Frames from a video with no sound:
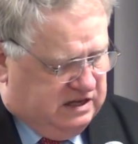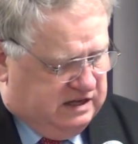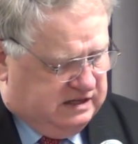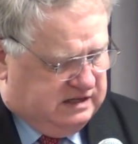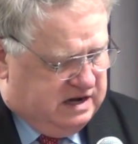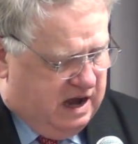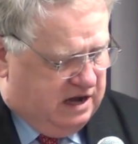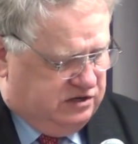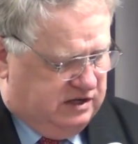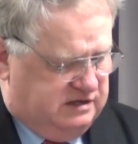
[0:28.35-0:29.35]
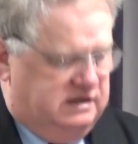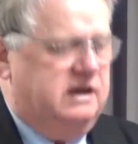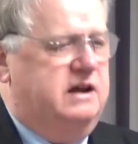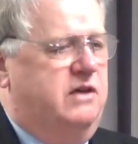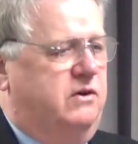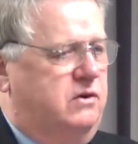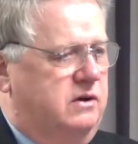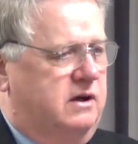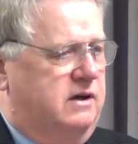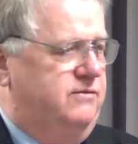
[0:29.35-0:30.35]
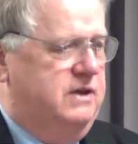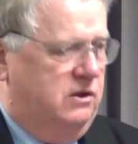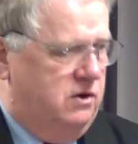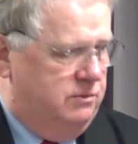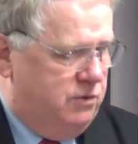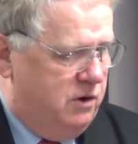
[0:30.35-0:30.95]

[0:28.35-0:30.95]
is not just another uh, feel-good